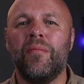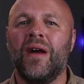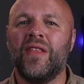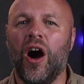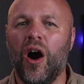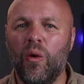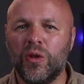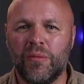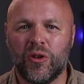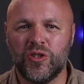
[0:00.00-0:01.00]
in mind that
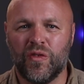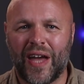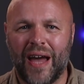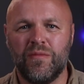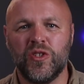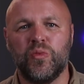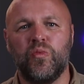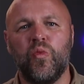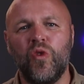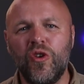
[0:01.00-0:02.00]
older models of cameras
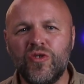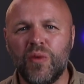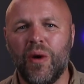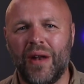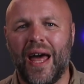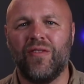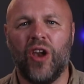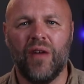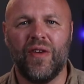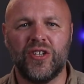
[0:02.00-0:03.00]
usually won't have a
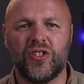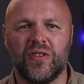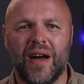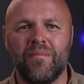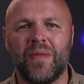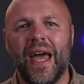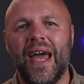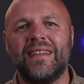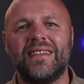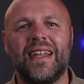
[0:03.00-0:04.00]
live histogram.
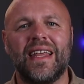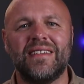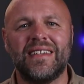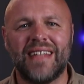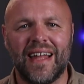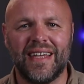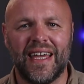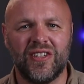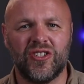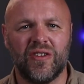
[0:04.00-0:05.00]
Instead, there's a static
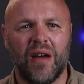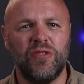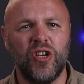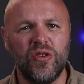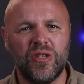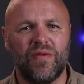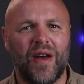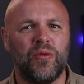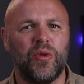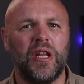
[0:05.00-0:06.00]
histogram usually
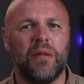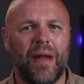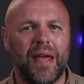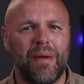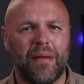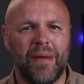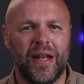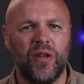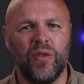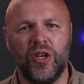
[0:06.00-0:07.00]
found within the playback
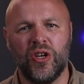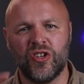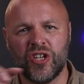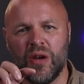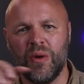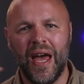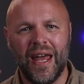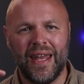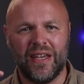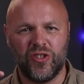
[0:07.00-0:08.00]
menu that you can show
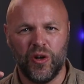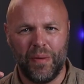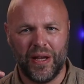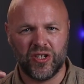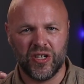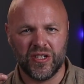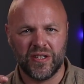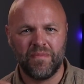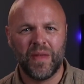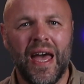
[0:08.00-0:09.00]
next to your
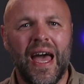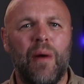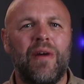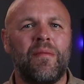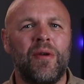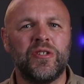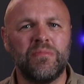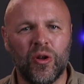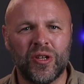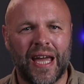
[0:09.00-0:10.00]
pictures. However, most
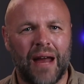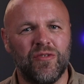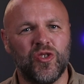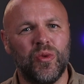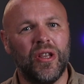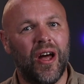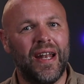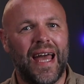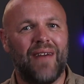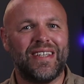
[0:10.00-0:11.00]
modern cameras will
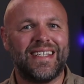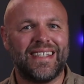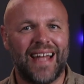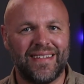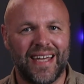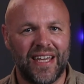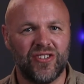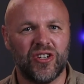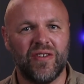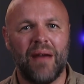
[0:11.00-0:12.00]
likely have a static
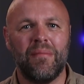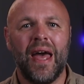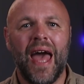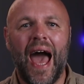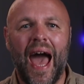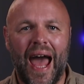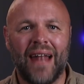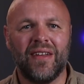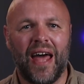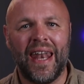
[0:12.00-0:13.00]
histogram
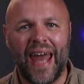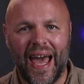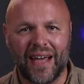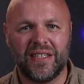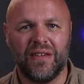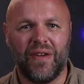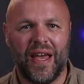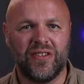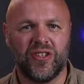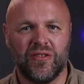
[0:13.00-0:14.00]
and an active
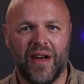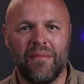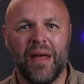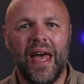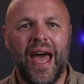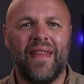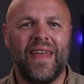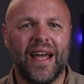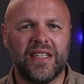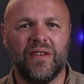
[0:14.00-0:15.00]
histogram, and
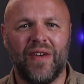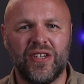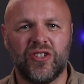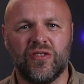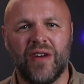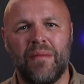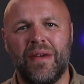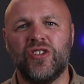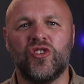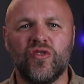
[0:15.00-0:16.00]
the active
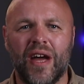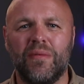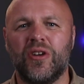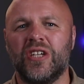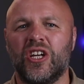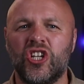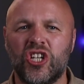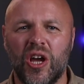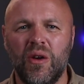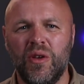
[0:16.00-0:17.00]
histogram is great because it can
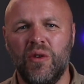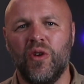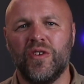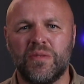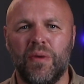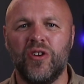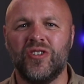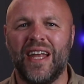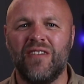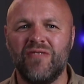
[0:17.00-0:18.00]
show you your
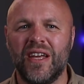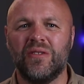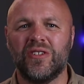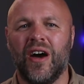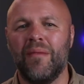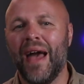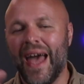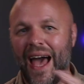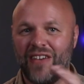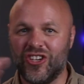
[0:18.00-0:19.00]
exposure in real time
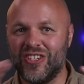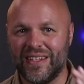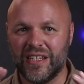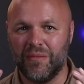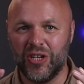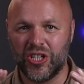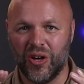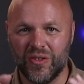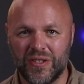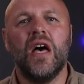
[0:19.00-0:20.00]
as you're setting up your
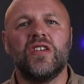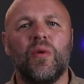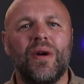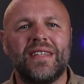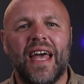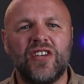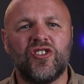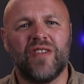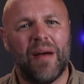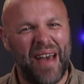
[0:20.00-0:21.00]
shot. So what is a
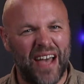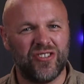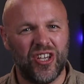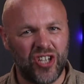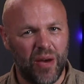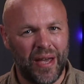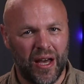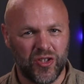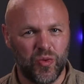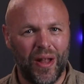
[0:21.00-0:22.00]
histogram actually
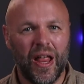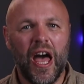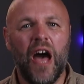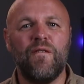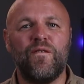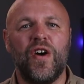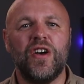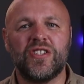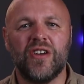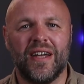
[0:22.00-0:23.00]
showing us? Well, at
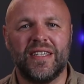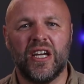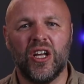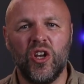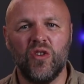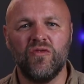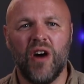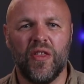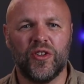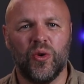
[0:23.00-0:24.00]
first sight it can look
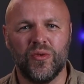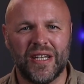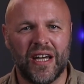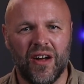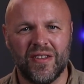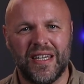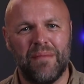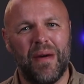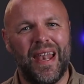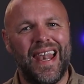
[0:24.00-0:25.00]
rather daunting, can't
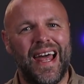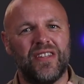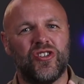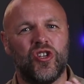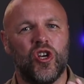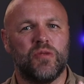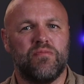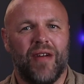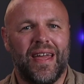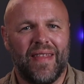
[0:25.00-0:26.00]
it? But let's
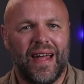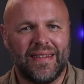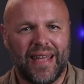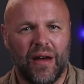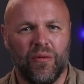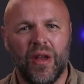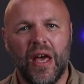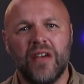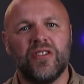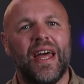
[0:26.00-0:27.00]
just break that down.
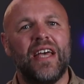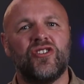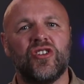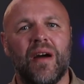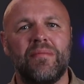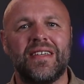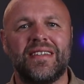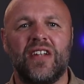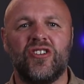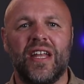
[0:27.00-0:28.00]
So a histogram is
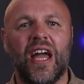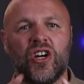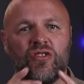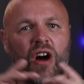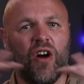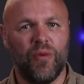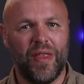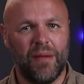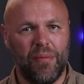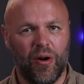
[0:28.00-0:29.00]
essentially a graph
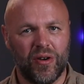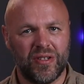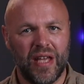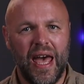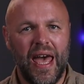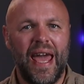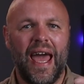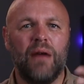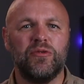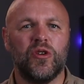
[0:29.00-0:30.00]
within a box. It
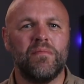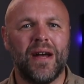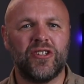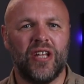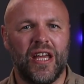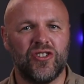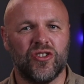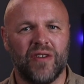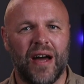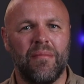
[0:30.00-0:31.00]
helps to imagine a
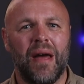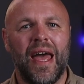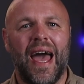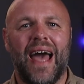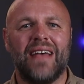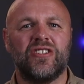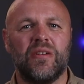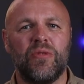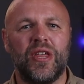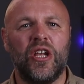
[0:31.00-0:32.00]
histogram as
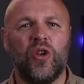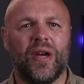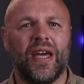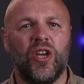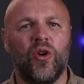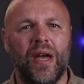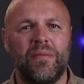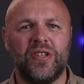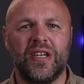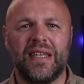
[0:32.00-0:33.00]
something looking at your
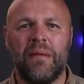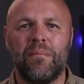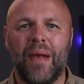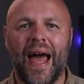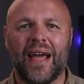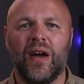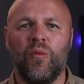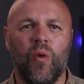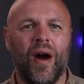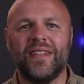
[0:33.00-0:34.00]
images in black
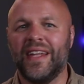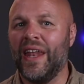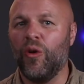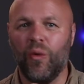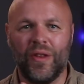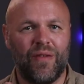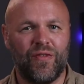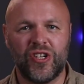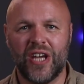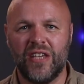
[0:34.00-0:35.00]
and white and then all the
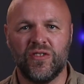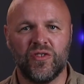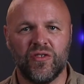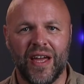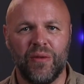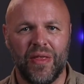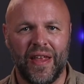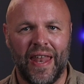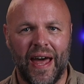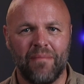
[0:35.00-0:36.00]
different shades of grey
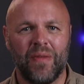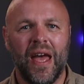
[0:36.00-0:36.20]
within that,